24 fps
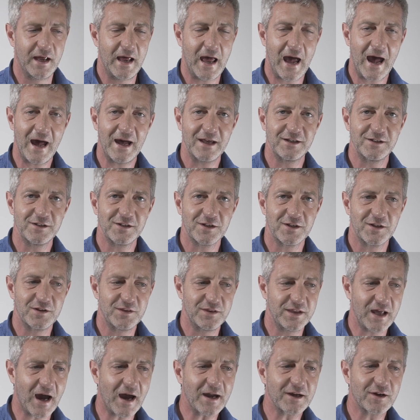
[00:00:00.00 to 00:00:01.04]
And
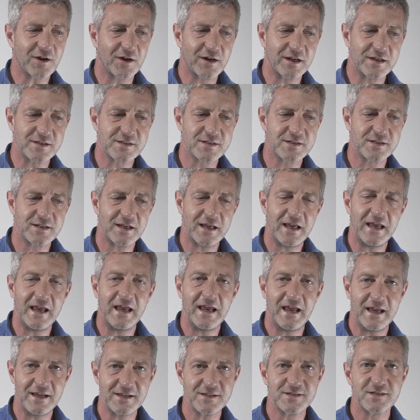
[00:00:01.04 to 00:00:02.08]
The Iconist
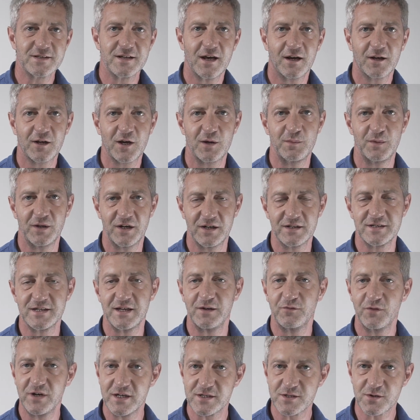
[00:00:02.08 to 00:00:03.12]
is a community
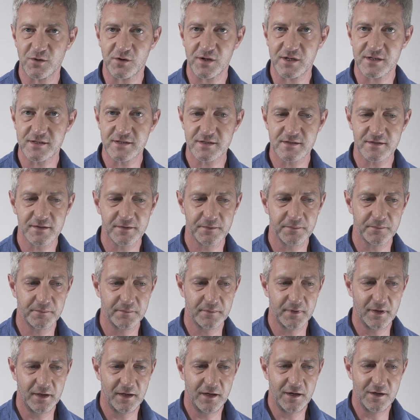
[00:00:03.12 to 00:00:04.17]
resource.
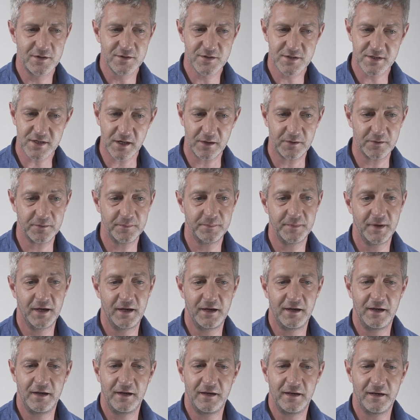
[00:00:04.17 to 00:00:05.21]
So
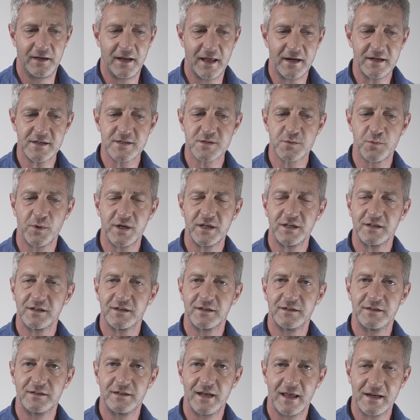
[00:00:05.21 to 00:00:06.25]
let us, what,
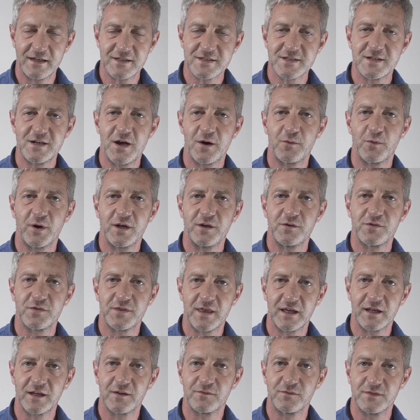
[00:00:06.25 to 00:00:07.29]
let us know what you
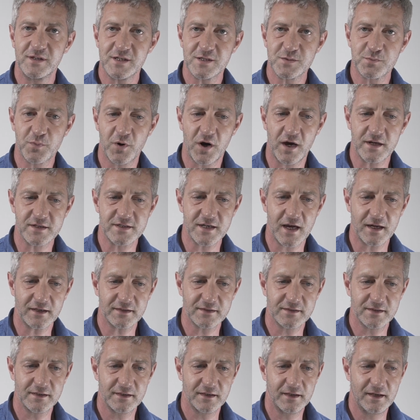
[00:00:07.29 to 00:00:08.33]
think of this
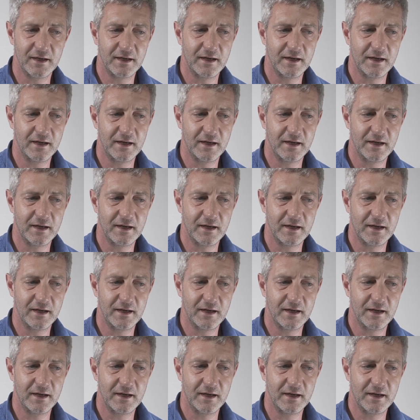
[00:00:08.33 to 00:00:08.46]
project